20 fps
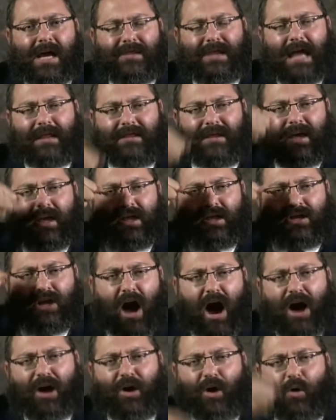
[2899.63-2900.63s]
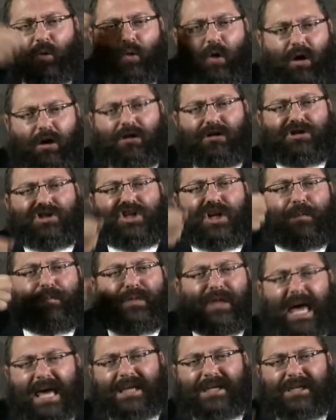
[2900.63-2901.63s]
that the entire world should
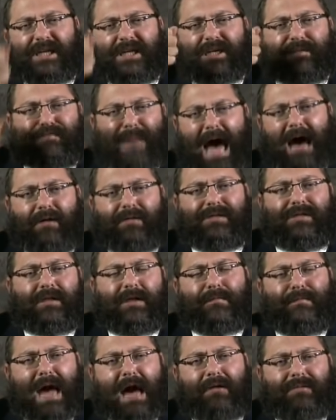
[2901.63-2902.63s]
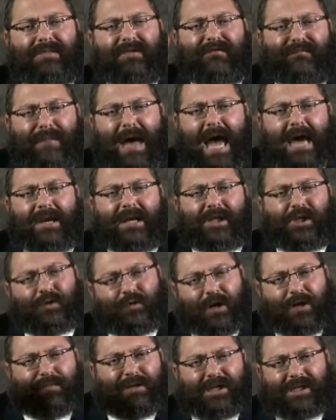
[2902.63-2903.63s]
place its mouth in the mouth of man and
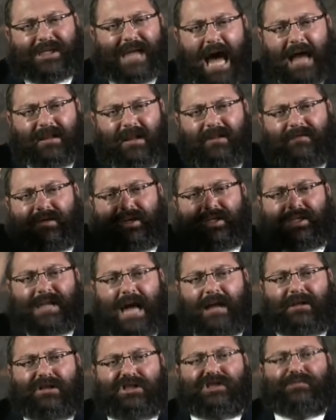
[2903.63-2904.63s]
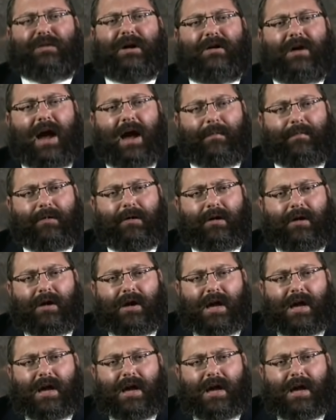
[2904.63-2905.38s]
scream Yizgadol V'Yizkadosh Shmei Rab.